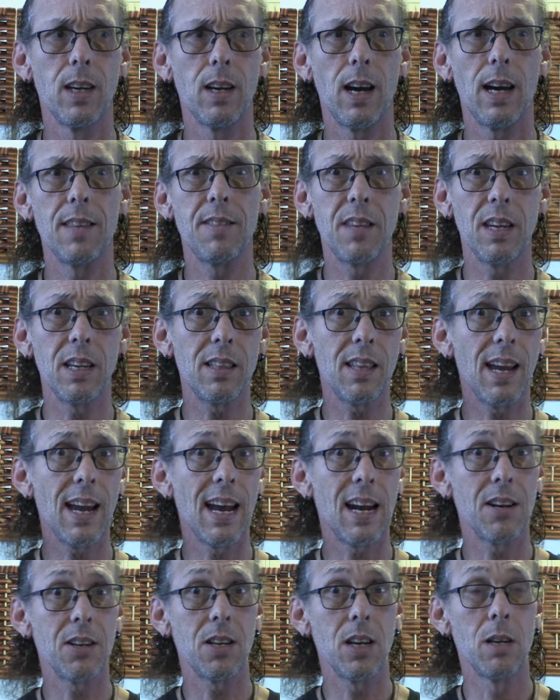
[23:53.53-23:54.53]
I think they
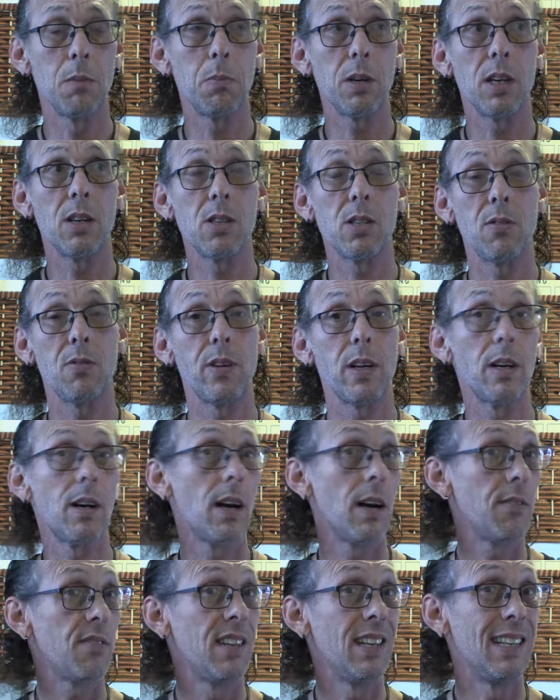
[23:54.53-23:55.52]
had it done because they figured
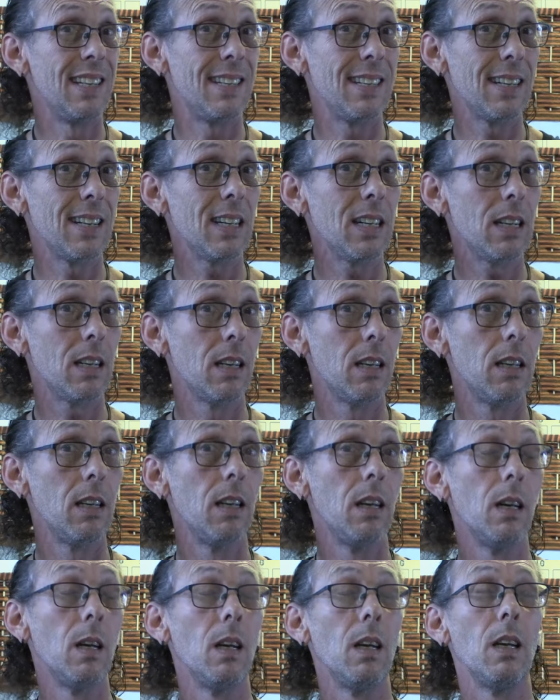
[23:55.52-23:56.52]
out if they did it,
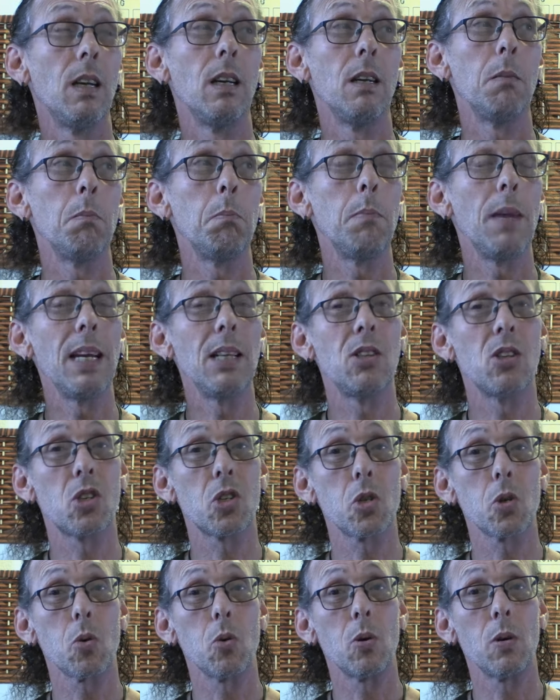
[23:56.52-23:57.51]
made the
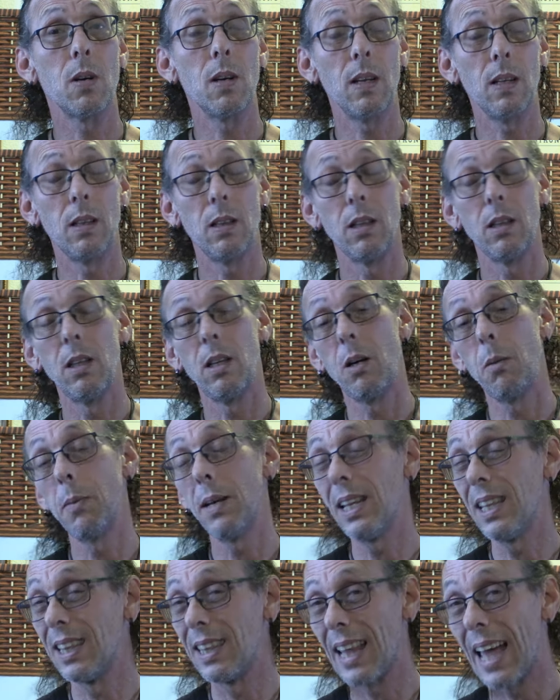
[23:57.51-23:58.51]
sword a little
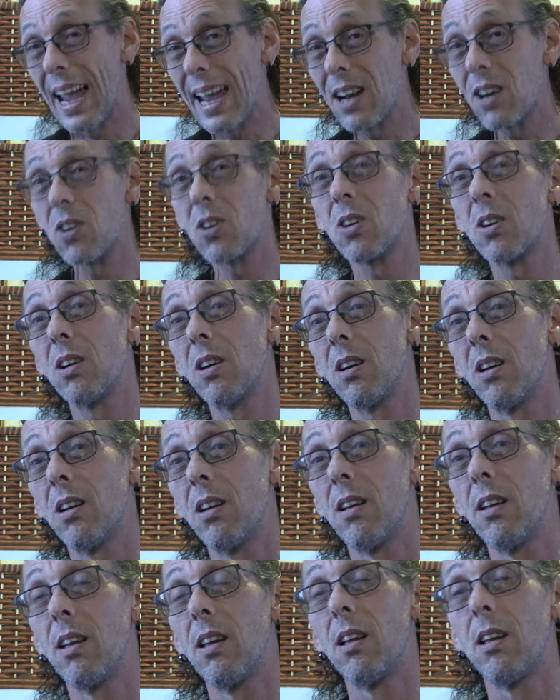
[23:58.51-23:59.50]
bit lighter,
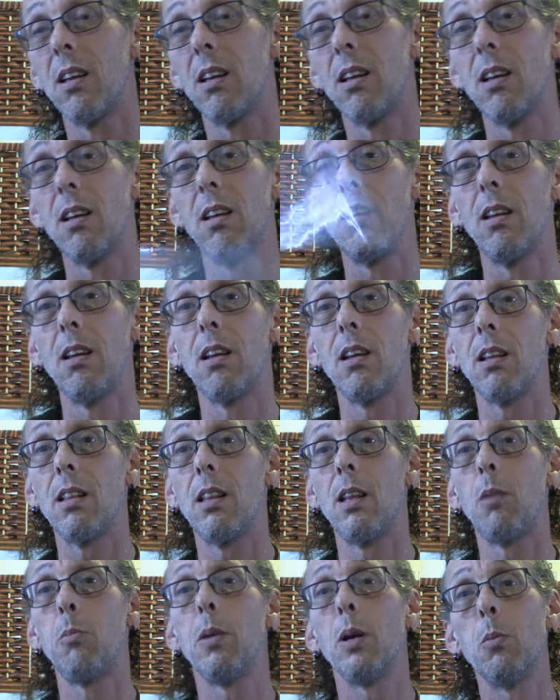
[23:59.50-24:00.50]
a
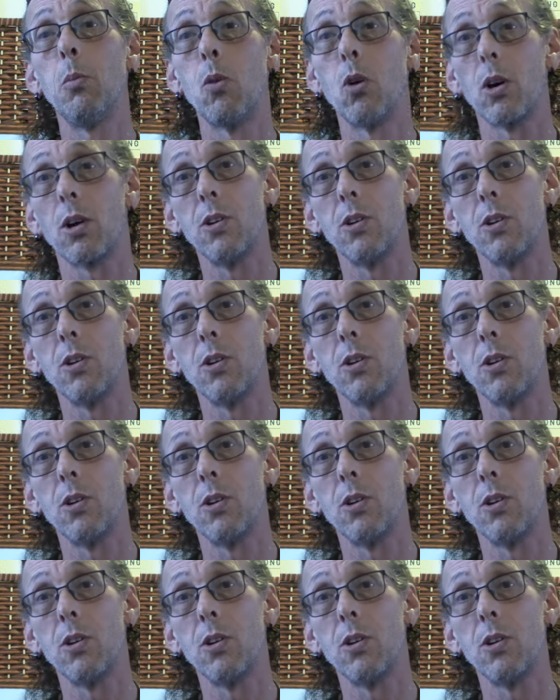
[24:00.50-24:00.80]
little bit more